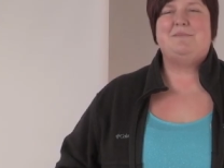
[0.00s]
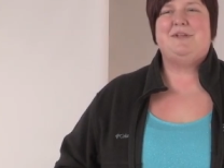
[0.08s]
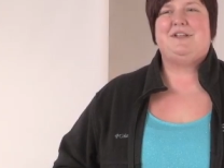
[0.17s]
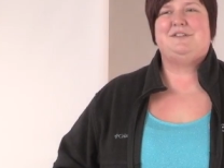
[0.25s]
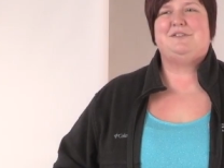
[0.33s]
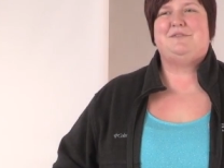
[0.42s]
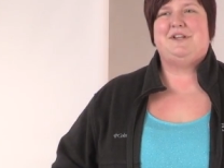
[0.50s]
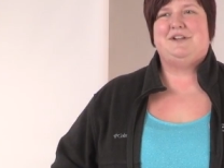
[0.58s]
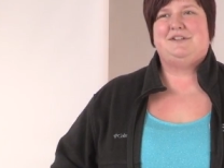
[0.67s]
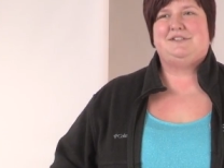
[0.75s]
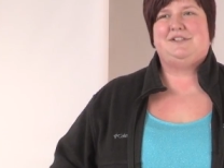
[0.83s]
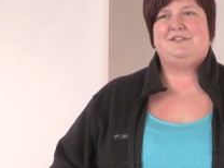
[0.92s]
my biggest
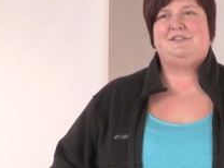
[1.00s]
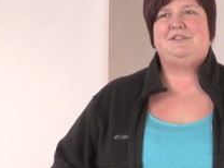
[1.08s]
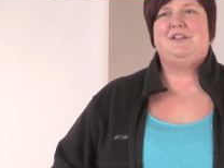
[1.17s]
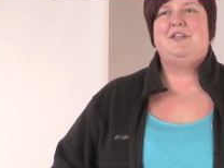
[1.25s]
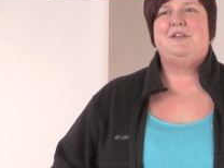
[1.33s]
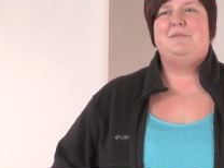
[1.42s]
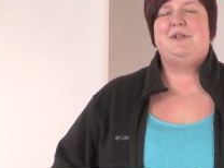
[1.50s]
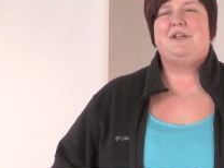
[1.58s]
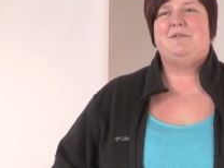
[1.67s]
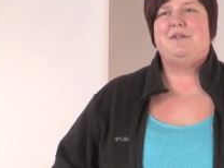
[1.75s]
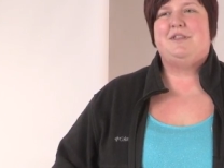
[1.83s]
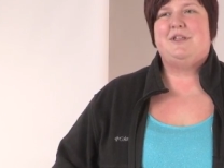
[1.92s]
fears is
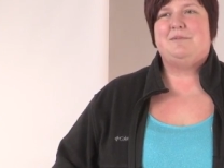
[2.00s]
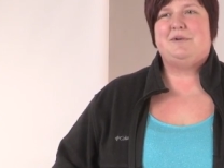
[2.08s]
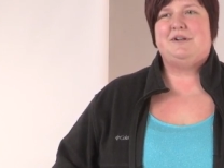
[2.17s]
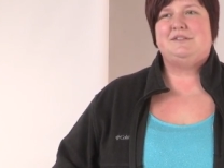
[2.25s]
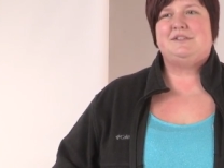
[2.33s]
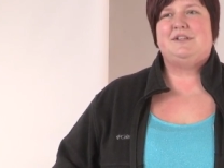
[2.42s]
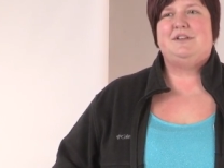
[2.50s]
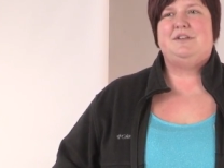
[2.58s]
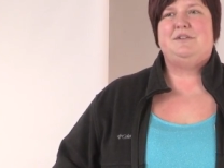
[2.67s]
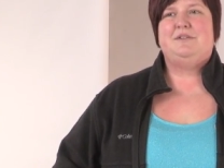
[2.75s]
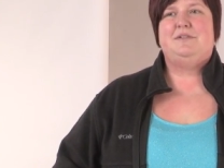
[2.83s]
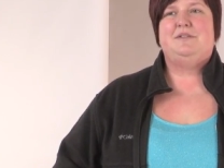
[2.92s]
becoming that person
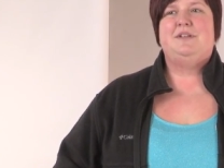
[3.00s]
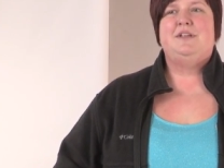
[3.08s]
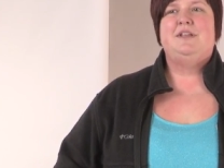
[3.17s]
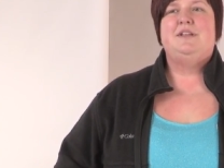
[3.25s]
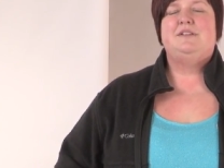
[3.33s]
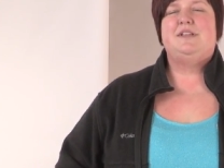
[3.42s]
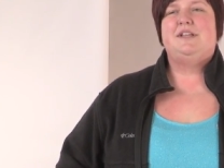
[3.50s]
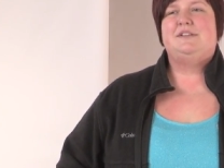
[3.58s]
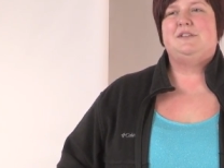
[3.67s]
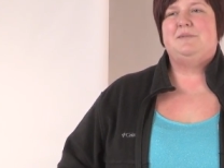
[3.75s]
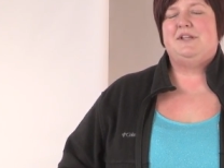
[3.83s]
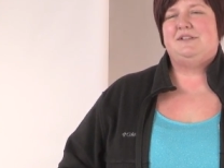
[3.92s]
who
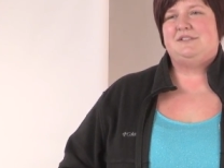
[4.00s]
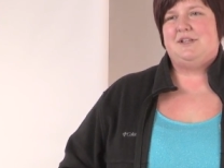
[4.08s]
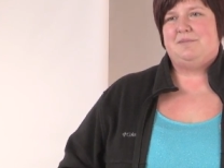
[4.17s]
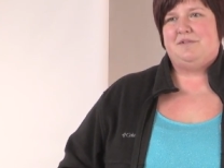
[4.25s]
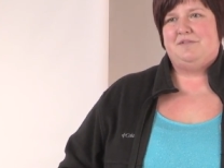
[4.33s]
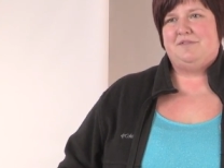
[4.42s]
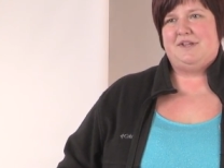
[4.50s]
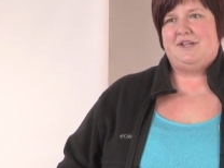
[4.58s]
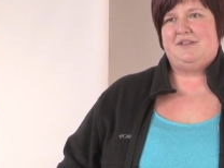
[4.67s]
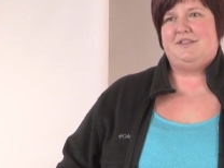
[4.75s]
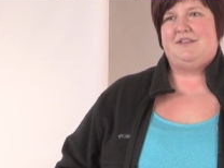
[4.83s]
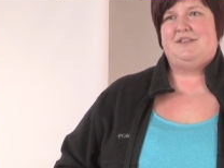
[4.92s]
takes a big step of
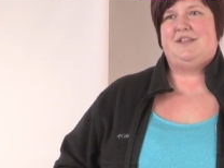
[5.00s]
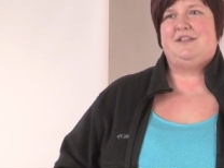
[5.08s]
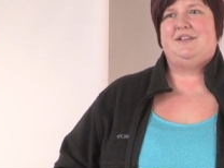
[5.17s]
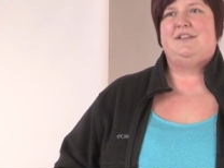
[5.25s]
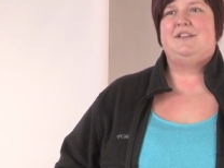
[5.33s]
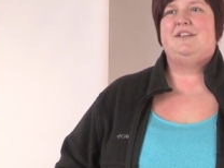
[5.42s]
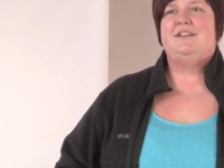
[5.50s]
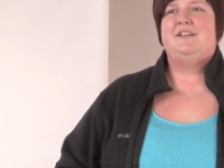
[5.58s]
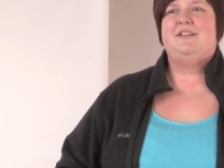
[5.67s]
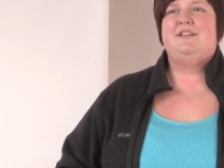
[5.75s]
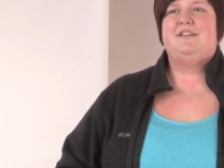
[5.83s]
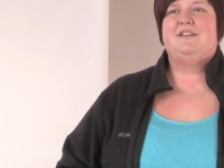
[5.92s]
faith and then
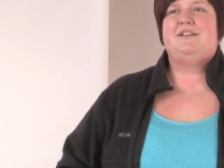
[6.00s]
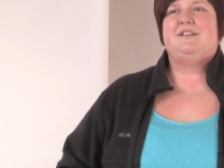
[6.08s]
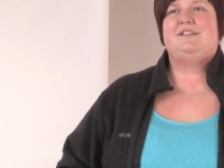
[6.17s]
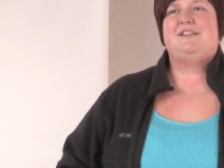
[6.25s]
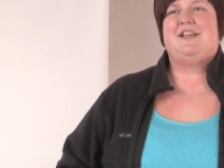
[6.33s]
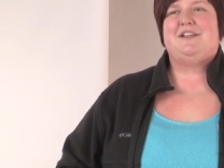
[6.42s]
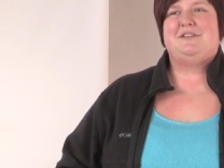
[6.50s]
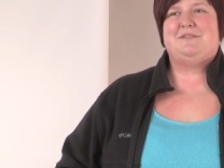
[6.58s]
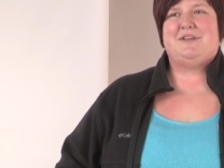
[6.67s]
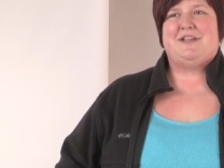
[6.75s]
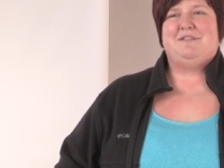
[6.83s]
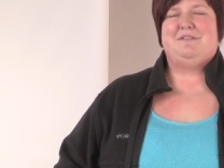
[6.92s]
is
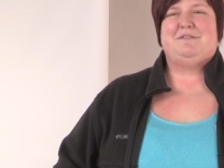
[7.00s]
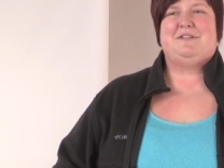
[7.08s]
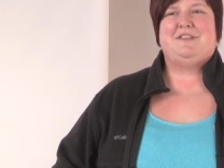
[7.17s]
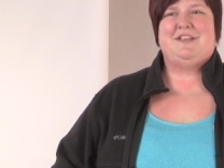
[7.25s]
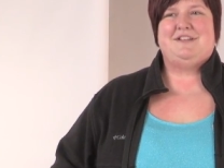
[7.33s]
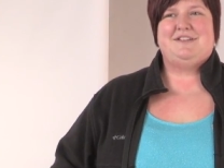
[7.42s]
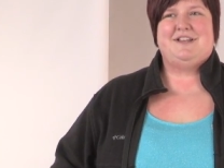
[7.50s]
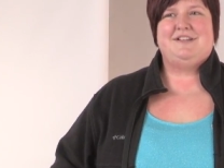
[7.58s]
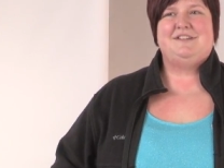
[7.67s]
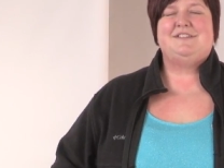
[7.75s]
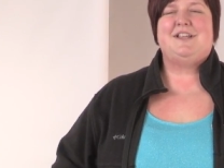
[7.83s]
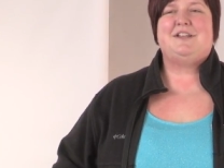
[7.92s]
satisfied with what they did
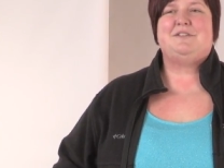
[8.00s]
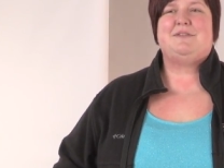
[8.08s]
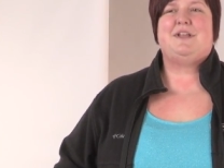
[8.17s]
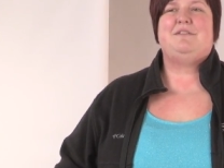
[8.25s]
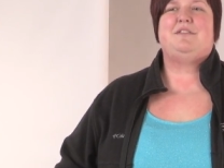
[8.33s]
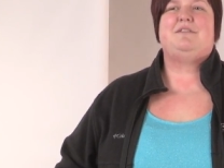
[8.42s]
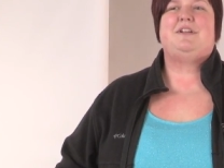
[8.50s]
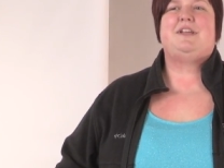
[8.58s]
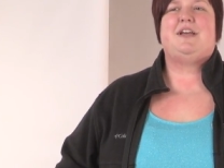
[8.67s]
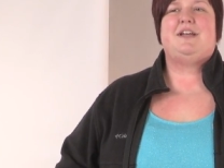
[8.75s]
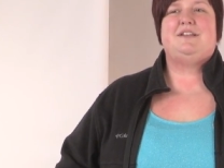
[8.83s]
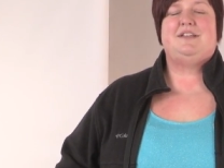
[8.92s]
and satisfied with what
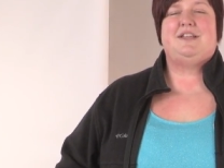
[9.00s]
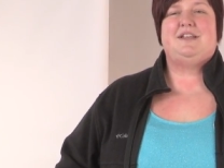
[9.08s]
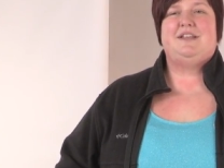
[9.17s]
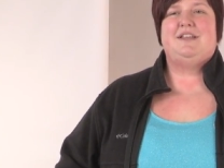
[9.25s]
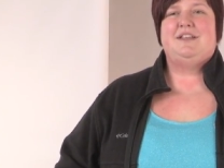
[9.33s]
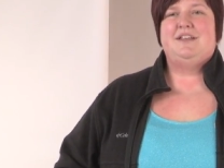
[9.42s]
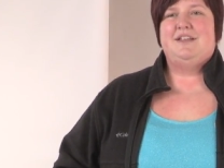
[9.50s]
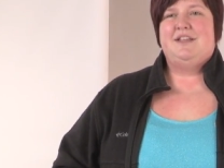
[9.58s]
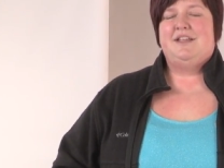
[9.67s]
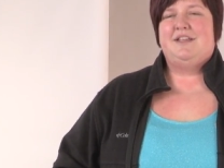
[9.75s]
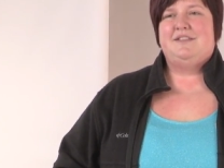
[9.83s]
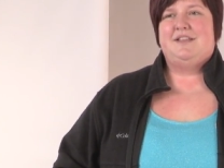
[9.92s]
God did.
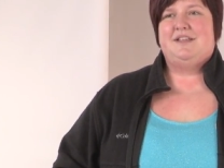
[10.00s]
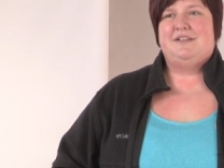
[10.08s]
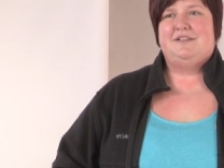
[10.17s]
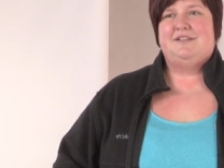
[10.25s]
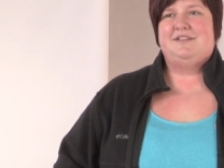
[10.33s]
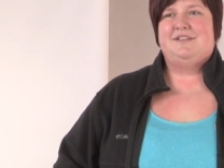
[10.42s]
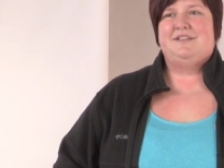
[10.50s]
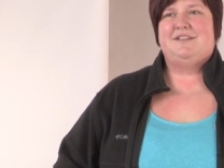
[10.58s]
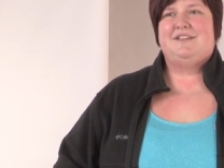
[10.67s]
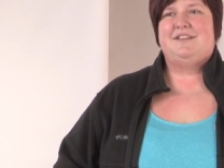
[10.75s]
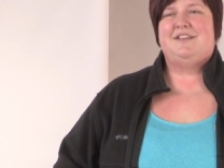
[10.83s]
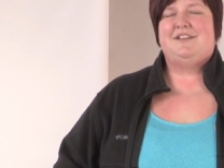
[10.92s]
And then
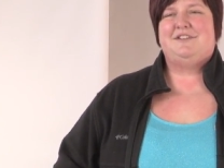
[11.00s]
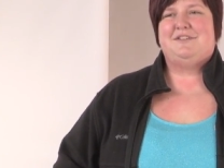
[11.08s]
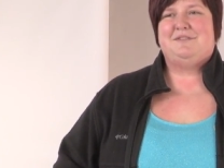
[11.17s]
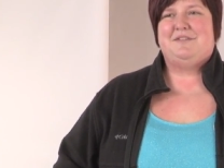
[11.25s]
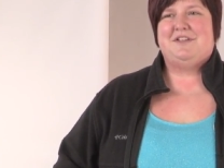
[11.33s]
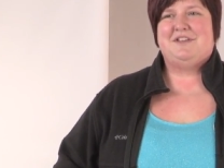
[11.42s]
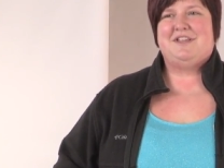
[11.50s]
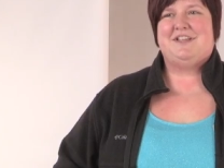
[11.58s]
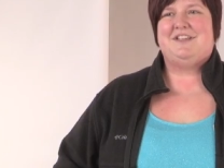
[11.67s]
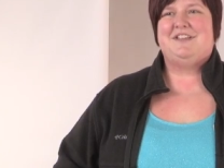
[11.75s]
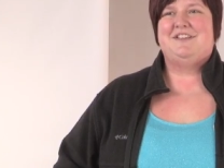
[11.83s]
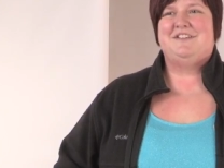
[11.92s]
they just feel
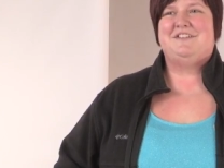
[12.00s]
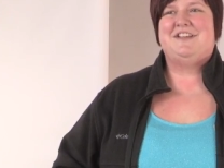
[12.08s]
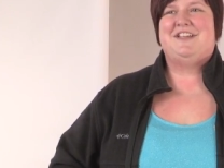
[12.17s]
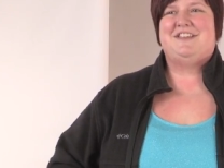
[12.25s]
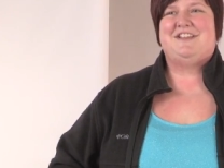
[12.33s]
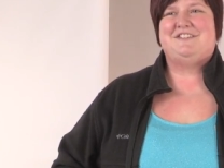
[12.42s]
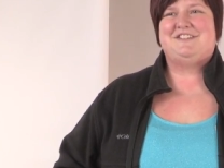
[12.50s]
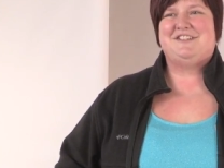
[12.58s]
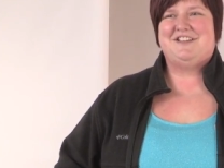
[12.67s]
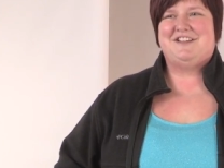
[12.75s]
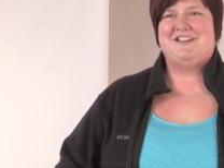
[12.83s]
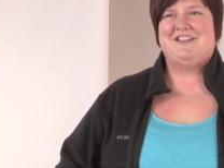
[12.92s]
like, okay, that was
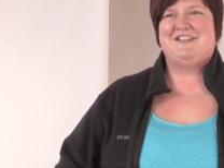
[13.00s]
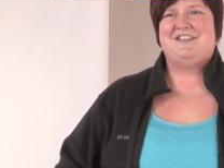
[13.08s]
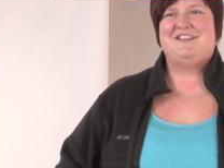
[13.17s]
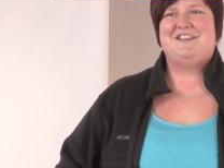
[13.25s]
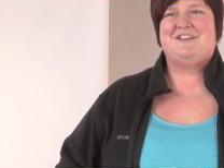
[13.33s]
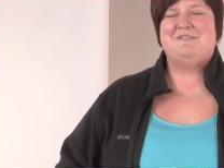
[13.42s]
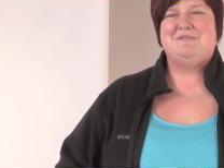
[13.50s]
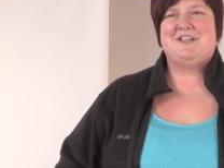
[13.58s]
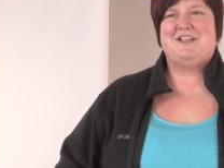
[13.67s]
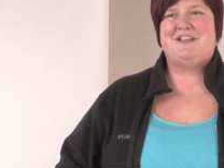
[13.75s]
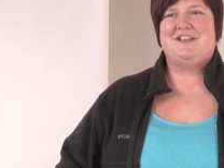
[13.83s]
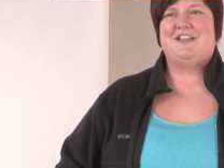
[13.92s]
good and now I'm
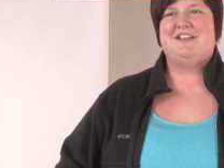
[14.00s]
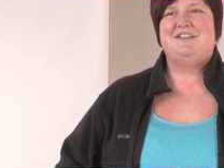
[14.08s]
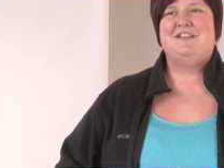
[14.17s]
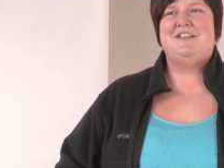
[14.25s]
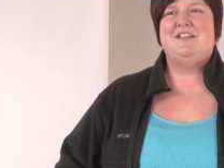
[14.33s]
done. I,